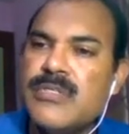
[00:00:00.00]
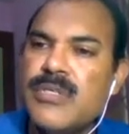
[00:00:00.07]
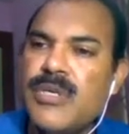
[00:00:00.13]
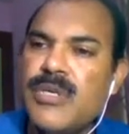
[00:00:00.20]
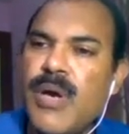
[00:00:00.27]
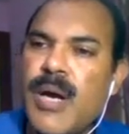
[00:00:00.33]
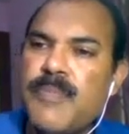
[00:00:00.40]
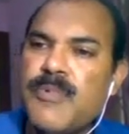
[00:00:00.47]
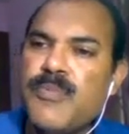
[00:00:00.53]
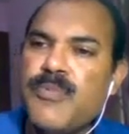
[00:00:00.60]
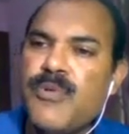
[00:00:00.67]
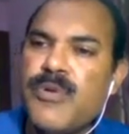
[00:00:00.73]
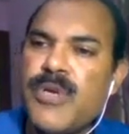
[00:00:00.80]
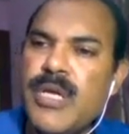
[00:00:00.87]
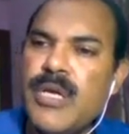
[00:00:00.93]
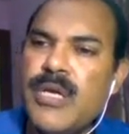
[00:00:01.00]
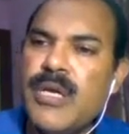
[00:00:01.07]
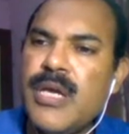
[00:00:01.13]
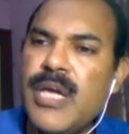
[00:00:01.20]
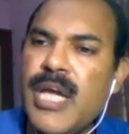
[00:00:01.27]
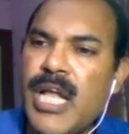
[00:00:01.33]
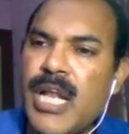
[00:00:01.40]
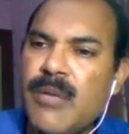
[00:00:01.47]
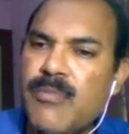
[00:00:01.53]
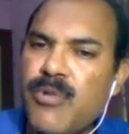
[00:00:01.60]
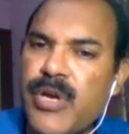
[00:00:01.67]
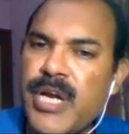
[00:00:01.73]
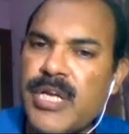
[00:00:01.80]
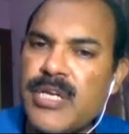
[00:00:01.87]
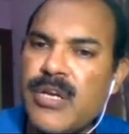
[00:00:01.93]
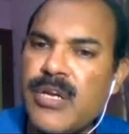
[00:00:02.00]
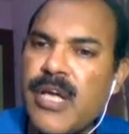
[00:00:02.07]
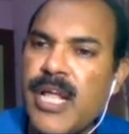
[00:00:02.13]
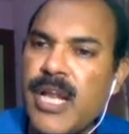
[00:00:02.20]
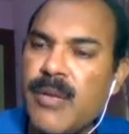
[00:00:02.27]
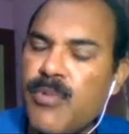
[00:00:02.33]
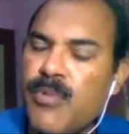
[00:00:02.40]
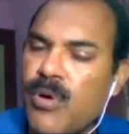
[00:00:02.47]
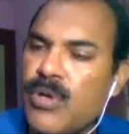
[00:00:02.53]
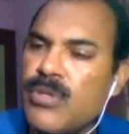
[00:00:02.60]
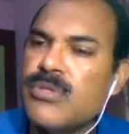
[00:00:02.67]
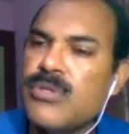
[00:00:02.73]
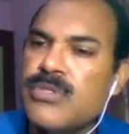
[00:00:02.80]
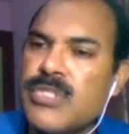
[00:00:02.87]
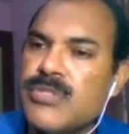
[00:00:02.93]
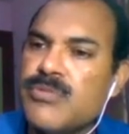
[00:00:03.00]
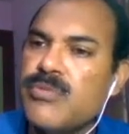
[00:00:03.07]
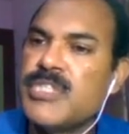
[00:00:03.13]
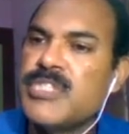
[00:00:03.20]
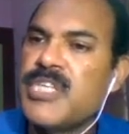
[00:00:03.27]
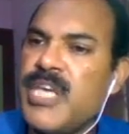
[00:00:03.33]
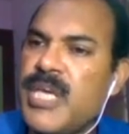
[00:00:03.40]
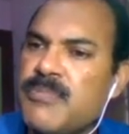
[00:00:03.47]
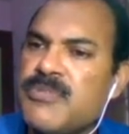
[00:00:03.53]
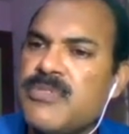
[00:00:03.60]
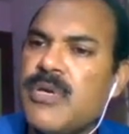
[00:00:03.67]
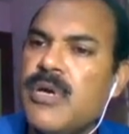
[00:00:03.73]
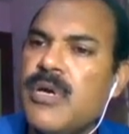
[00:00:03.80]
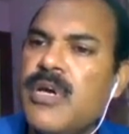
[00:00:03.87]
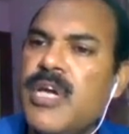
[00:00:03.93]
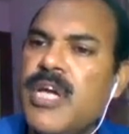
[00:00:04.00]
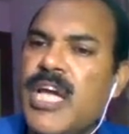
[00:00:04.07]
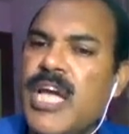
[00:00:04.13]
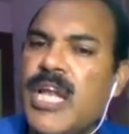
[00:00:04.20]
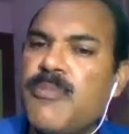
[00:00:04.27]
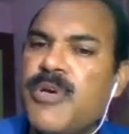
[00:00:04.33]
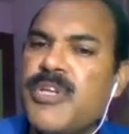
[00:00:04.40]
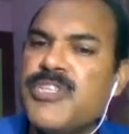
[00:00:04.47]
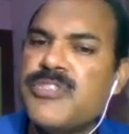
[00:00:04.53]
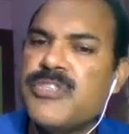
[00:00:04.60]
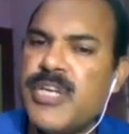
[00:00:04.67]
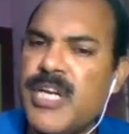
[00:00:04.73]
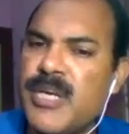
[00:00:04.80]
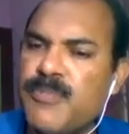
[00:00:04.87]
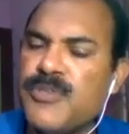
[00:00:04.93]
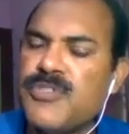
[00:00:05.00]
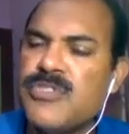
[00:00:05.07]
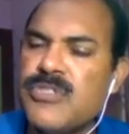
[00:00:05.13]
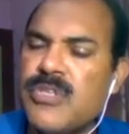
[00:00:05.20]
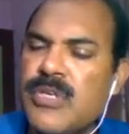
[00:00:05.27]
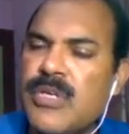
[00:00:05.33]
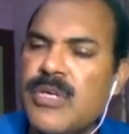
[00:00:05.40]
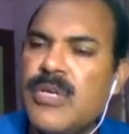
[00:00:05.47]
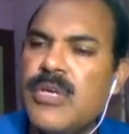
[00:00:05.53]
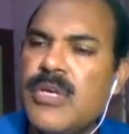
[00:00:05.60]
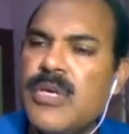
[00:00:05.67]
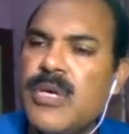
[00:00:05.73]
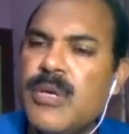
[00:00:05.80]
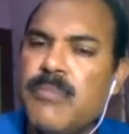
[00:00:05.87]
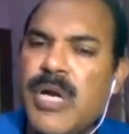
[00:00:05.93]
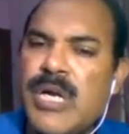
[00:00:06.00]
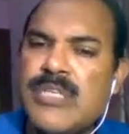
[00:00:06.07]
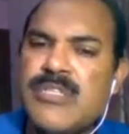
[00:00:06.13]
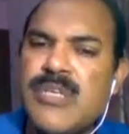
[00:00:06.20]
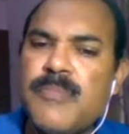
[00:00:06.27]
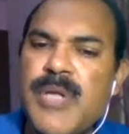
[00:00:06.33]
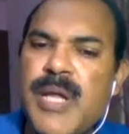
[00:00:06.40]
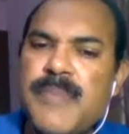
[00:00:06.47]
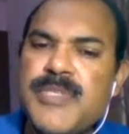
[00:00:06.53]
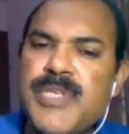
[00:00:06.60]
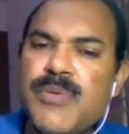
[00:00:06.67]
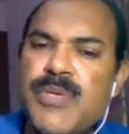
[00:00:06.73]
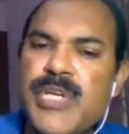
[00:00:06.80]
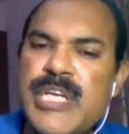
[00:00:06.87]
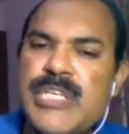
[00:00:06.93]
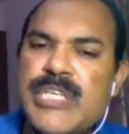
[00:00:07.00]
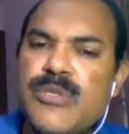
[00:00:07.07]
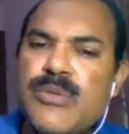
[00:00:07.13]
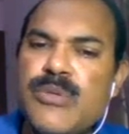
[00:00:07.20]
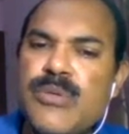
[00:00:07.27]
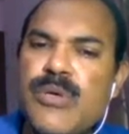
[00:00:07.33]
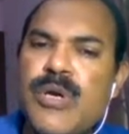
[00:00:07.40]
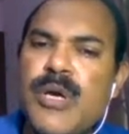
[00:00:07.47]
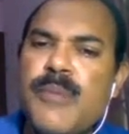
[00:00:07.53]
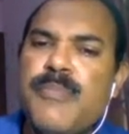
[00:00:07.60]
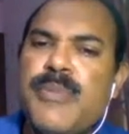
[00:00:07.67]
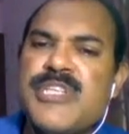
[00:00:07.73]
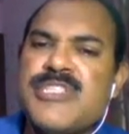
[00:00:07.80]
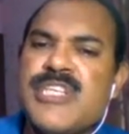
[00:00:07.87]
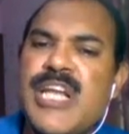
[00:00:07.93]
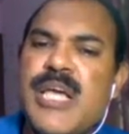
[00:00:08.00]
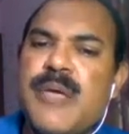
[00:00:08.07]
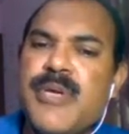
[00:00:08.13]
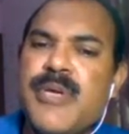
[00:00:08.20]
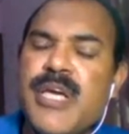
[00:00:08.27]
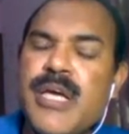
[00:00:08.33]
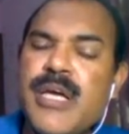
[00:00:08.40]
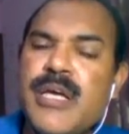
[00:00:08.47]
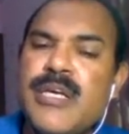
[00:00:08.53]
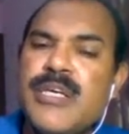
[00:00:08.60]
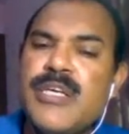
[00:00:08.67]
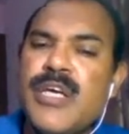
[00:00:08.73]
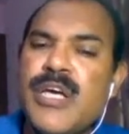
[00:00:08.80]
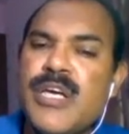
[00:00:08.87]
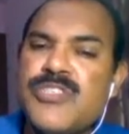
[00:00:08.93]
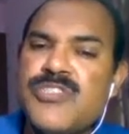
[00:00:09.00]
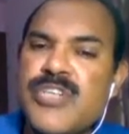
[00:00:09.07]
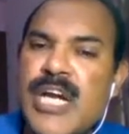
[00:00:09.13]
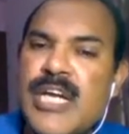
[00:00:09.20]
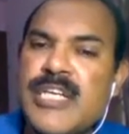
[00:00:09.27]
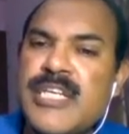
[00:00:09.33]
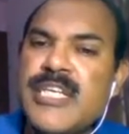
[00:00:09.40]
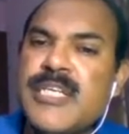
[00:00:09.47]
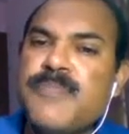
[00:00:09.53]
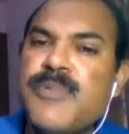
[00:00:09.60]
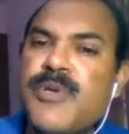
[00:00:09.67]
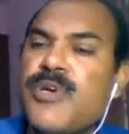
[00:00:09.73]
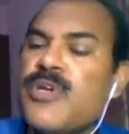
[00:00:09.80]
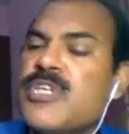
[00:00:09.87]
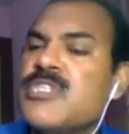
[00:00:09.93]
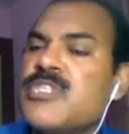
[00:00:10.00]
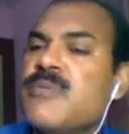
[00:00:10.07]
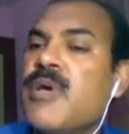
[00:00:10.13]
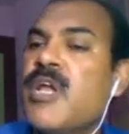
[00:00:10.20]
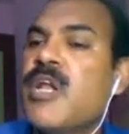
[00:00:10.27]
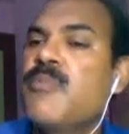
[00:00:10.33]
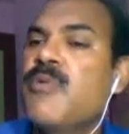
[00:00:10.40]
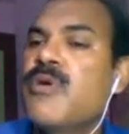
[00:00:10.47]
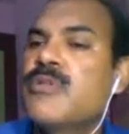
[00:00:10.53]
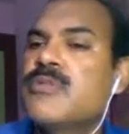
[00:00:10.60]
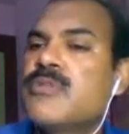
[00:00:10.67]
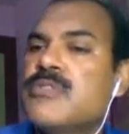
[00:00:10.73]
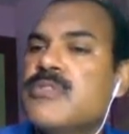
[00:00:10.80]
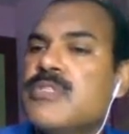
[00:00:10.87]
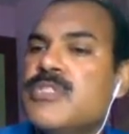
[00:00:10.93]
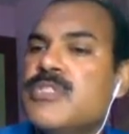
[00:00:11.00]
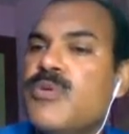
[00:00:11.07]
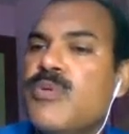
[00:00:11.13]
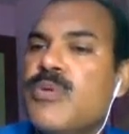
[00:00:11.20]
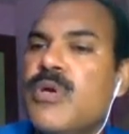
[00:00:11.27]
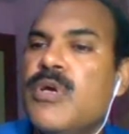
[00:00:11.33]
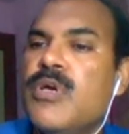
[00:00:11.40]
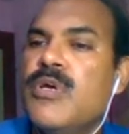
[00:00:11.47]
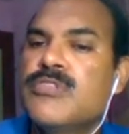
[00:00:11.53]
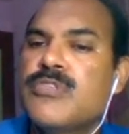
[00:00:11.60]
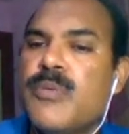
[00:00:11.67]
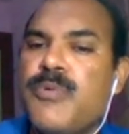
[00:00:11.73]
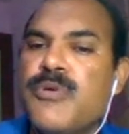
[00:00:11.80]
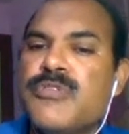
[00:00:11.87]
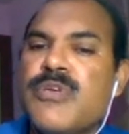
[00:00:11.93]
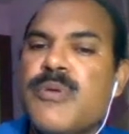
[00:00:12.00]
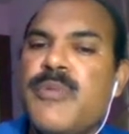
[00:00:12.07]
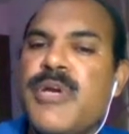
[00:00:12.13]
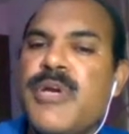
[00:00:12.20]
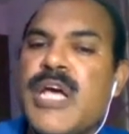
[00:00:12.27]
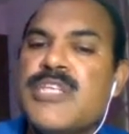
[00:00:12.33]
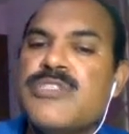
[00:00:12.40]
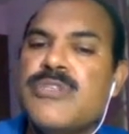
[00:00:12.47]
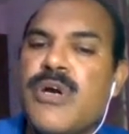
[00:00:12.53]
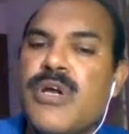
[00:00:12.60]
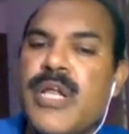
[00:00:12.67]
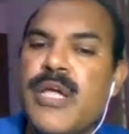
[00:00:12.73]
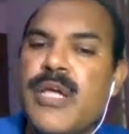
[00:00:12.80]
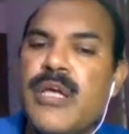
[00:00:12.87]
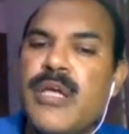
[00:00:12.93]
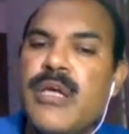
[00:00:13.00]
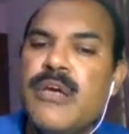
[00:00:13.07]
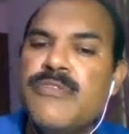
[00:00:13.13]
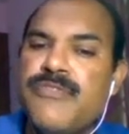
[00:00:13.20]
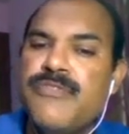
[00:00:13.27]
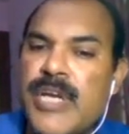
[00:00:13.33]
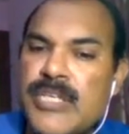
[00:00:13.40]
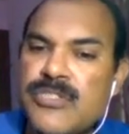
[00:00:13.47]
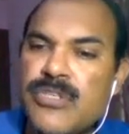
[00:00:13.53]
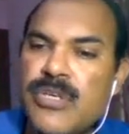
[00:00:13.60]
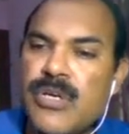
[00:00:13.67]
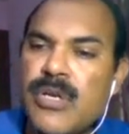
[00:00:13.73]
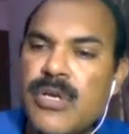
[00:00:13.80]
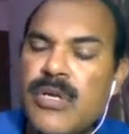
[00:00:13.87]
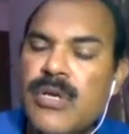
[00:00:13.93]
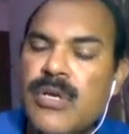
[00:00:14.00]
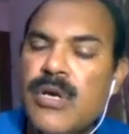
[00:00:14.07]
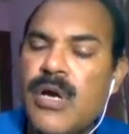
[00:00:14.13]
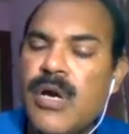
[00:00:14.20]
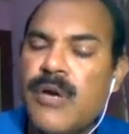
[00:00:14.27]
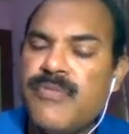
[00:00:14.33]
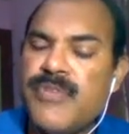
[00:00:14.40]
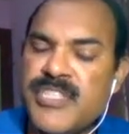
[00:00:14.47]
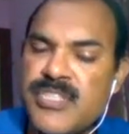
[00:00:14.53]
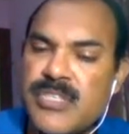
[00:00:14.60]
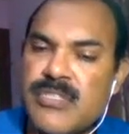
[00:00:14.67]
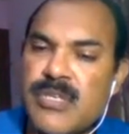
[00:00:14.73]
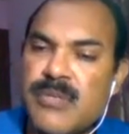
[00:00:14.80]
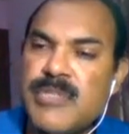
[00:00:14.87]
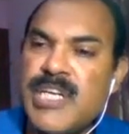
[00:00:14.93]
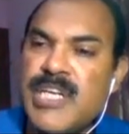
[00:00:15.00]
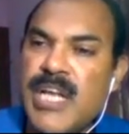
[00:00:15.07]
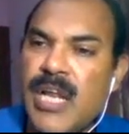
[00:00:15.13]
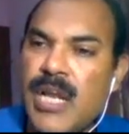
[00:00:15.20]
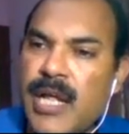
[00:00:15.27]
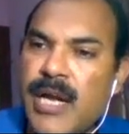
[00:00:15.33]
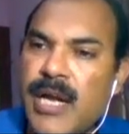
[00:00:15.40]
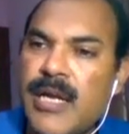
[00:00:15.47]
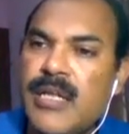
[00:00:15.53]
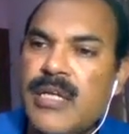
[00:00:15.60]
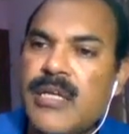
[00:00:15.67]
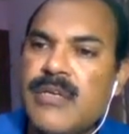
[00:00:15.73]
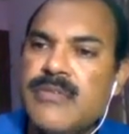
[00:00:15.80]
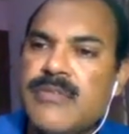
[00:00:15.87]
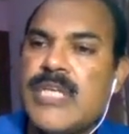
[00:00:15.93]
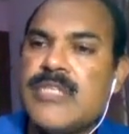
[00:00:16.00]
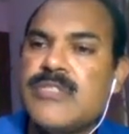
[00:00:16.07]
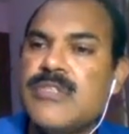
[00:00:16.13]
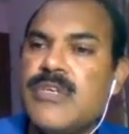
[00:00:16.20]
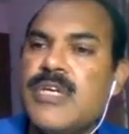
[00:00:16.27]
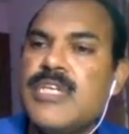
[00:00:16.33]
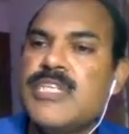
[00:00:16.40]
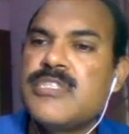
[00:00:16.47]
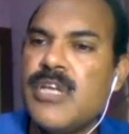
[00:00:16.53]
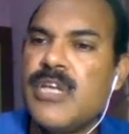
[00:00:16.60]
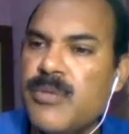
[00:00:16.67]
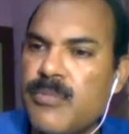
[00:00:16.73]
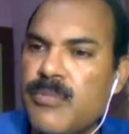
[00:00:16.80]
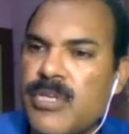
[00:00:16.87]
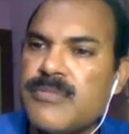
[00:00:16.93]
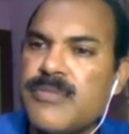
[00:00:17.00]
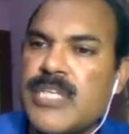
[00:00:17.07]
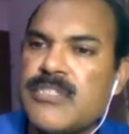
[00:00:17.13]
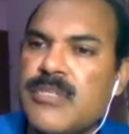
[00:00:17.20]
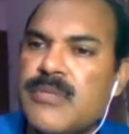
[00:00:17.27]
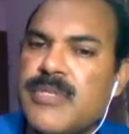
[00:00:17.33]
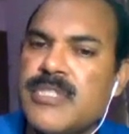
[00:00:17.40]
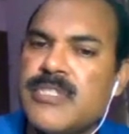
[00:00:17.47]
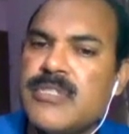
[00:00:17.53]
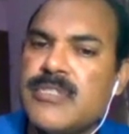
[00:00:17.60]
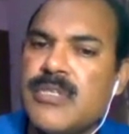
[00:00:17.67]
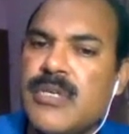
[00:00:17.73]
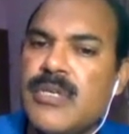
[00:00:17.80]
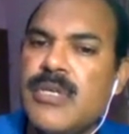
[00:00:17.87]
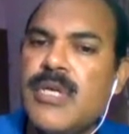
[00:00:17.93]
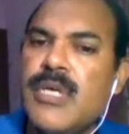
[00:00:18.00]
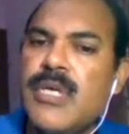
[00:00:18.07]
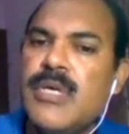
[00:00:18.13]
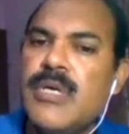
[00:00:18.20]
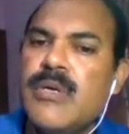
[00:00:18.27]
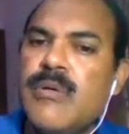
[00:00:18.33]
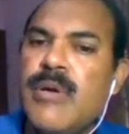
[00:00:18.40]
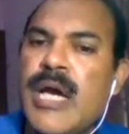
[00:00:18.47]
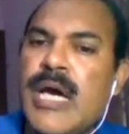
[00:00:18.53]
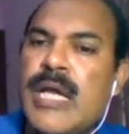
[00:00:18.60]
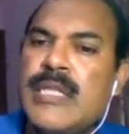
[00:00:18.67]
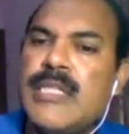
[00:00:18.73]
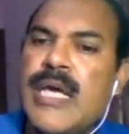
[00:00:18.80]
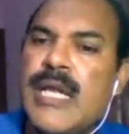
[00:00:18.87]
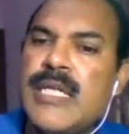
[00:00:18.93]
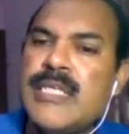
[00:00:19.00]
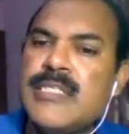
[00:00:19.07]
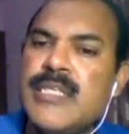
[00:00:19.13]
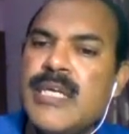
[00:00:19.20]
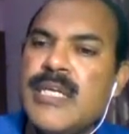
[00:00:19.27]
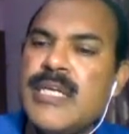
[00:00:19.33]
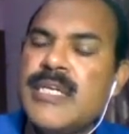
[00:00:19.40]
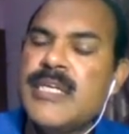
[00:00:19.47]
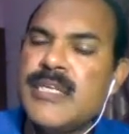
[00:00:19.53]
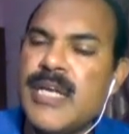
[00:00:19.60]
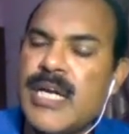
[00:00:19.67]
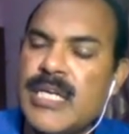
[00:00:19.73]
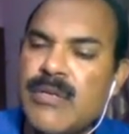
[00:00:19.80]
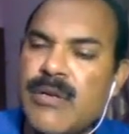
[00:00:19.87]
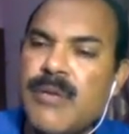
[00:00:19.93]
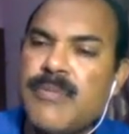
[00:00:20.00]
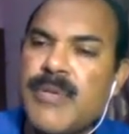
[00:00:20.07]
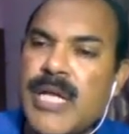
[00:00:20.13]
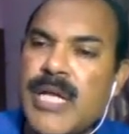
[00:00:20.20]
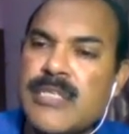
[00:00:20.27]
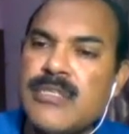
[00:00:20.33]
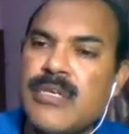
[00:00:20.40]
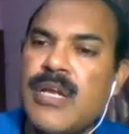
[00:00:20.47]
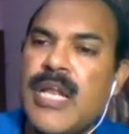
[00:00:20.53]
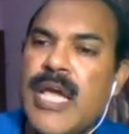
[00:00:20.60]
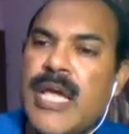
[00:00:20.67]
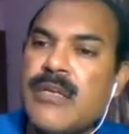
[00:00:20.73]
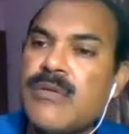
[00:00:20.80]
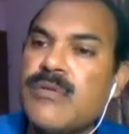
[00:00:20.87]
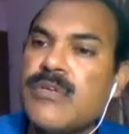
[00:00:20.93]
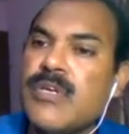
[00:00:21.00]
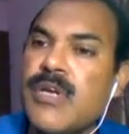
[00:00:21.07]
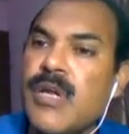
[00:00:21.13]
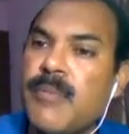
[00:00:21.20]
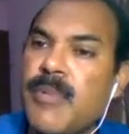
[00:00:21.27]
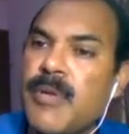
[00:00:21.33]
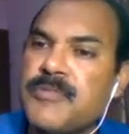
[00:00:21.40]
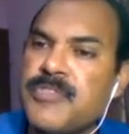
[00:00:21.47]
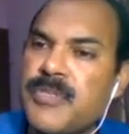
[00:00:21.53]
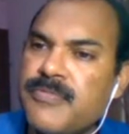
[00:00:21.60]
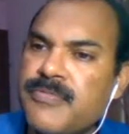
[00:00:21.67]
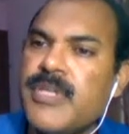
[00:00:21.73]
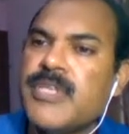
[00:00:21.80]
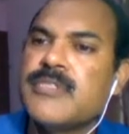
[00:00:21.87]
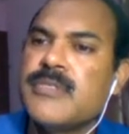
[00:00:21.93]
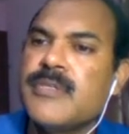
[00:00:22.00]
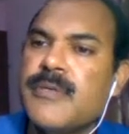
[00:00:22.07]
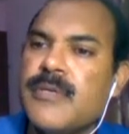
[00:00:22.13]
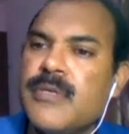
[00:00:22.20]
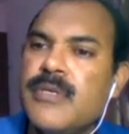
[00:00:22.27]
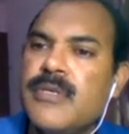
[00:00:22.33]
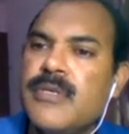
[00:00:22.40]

So you have to put a elbow getter, a elbow orthosis, which keeps the elbow in straight position. But sometimes you need to prescribe a, a static progressive elbow orthosis. You suppose somebody has done a fracture uh, fixation of the radial head, fracture, distal humerus fracture fixation, where there is an intra-articular fracture likely to develop stiffness.